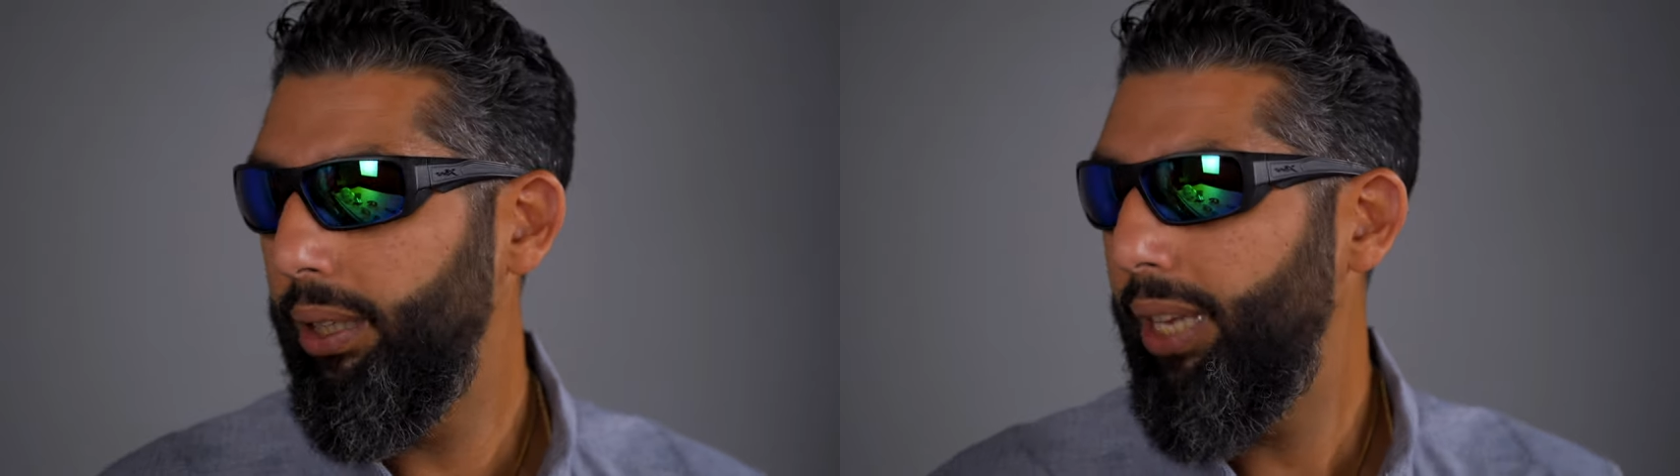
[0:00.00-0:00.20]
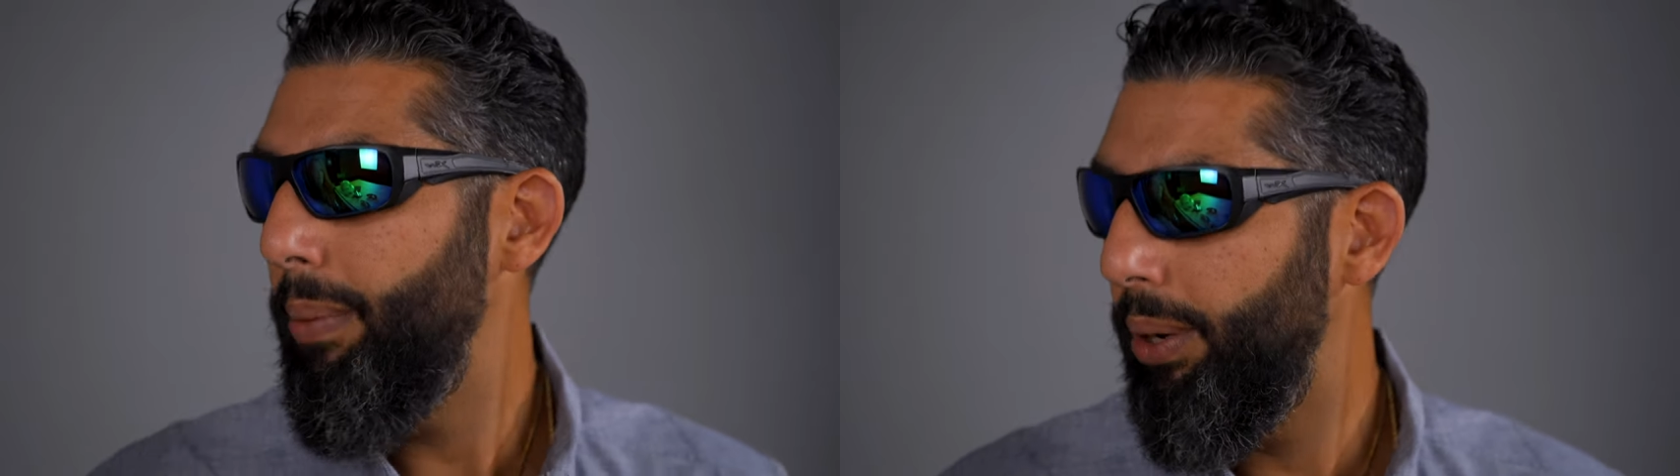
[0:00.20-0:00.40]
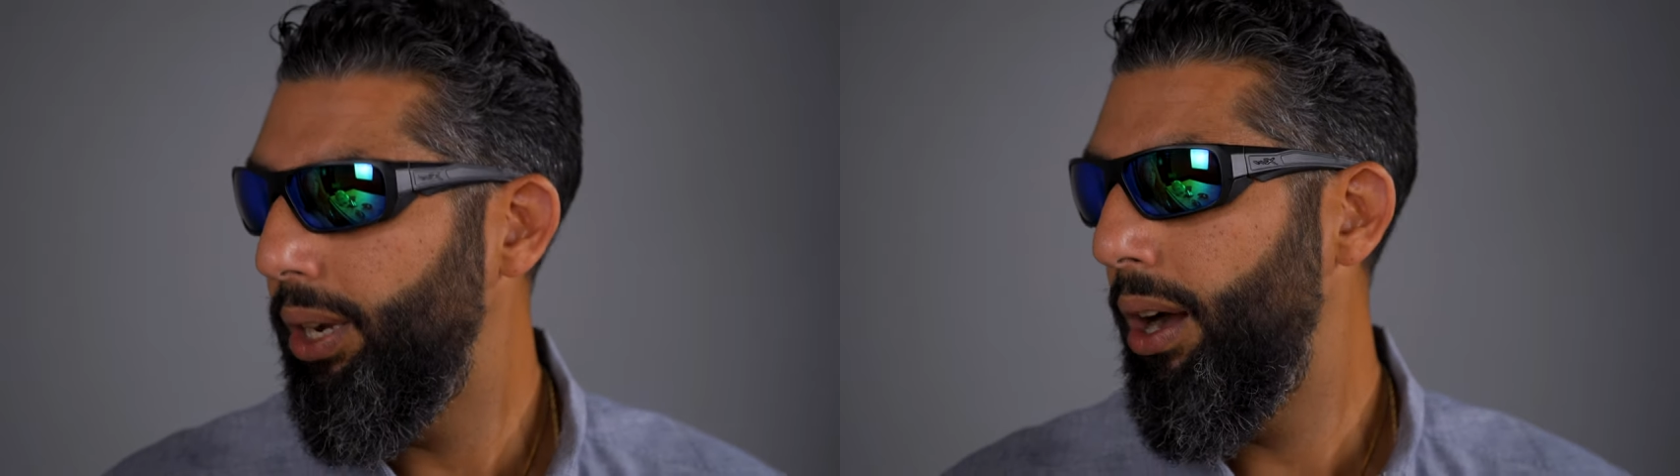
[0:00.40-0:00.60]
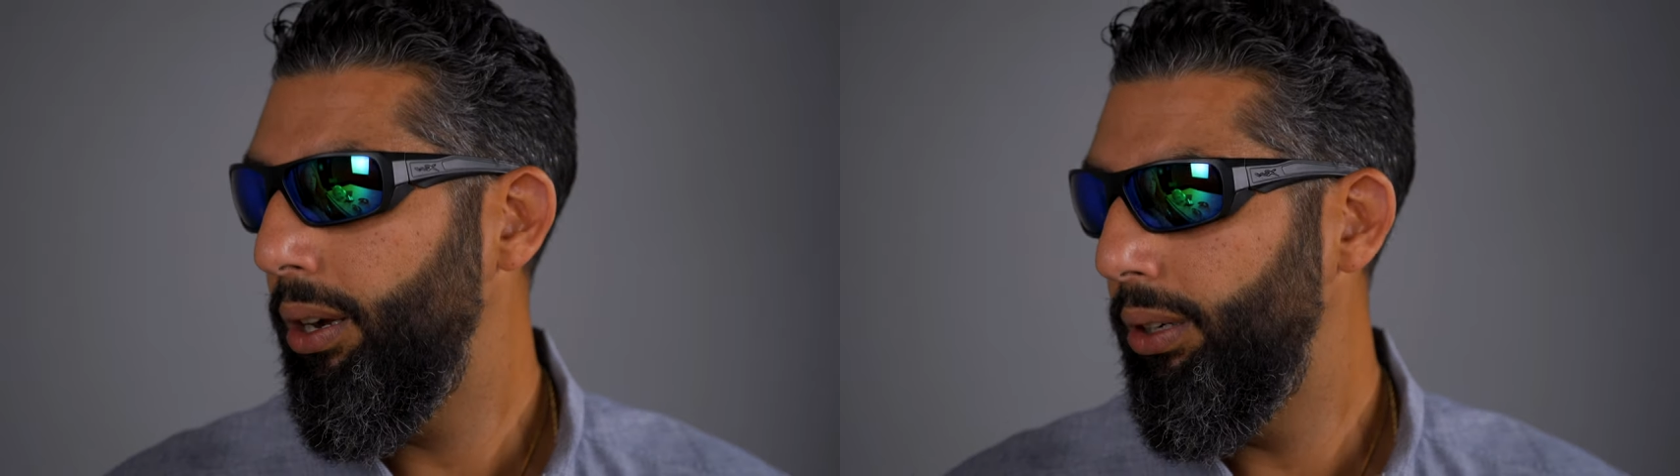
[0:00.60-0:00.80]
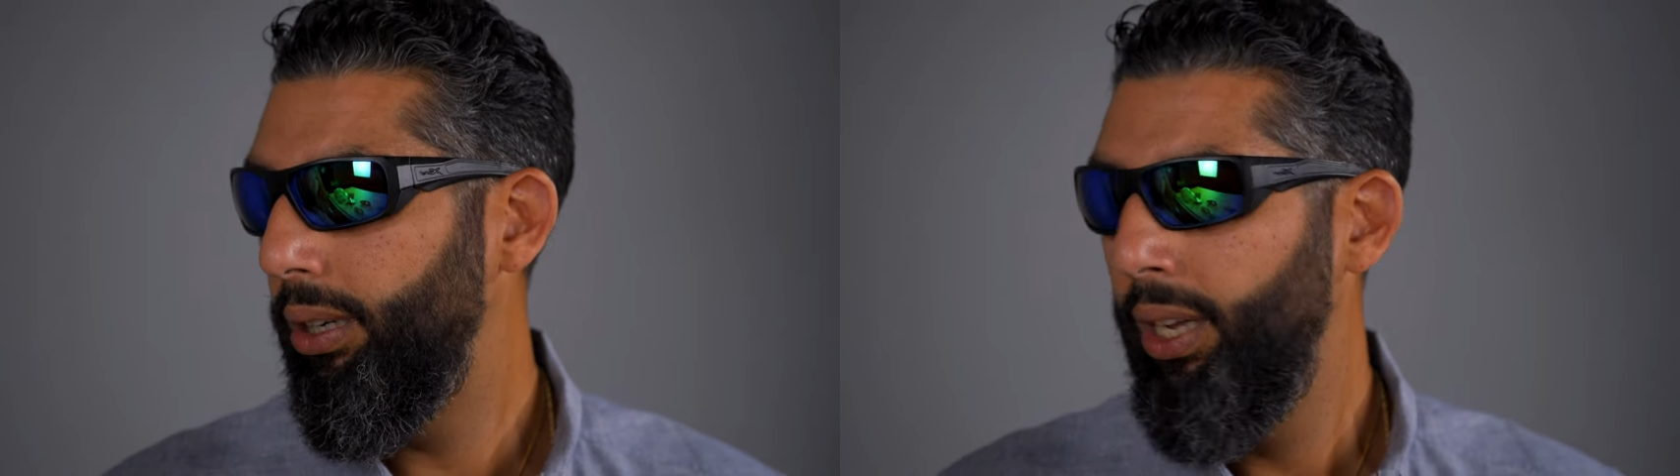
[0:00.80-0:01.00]
a type of
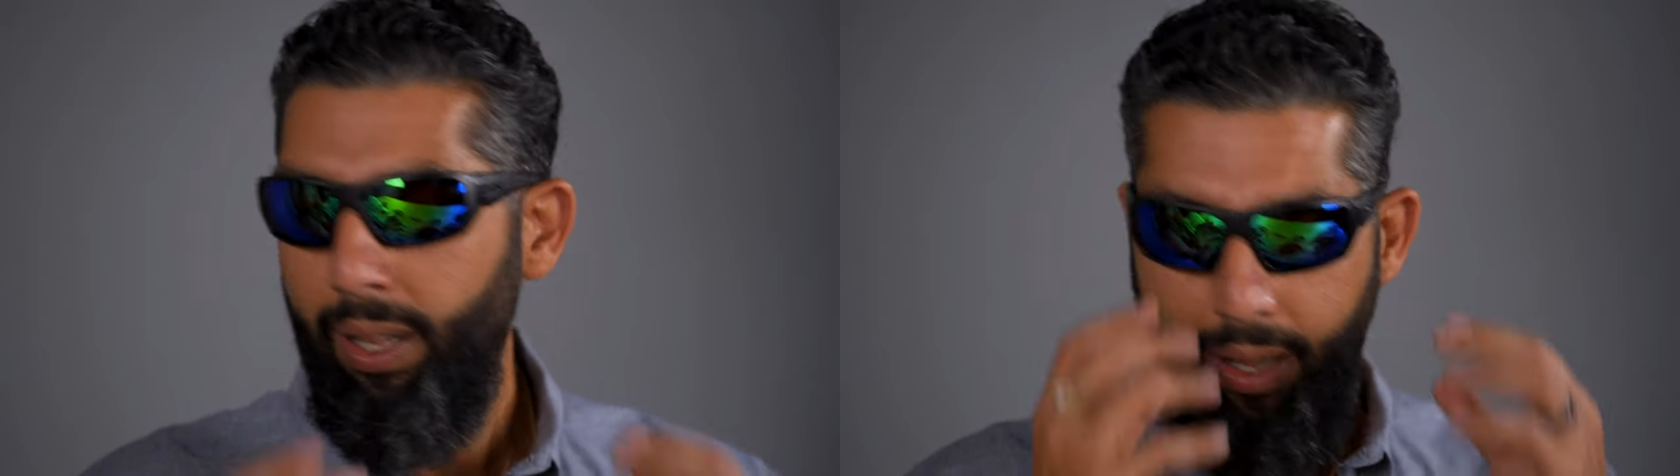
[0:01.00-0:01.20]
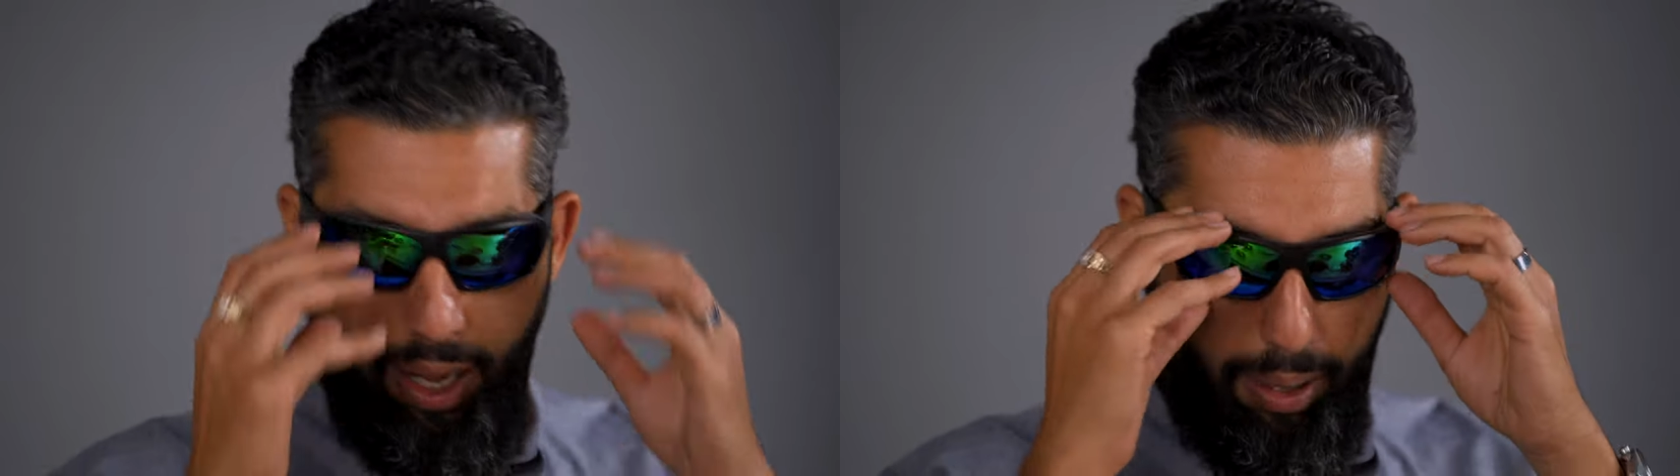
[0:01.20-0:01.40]
goggle. Yep.